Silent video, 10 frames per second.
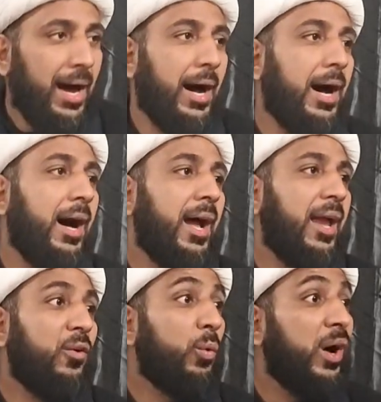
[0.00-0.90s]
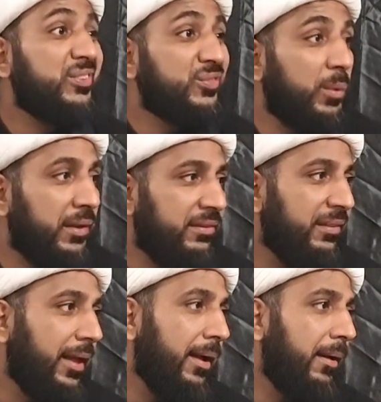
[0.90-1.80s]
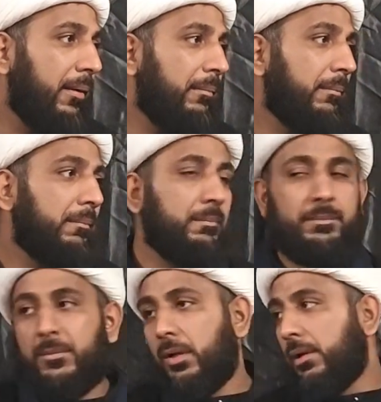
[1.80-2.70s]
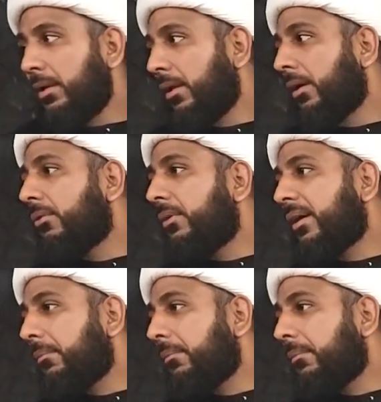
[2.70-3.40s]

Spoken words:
I was with them. Allah.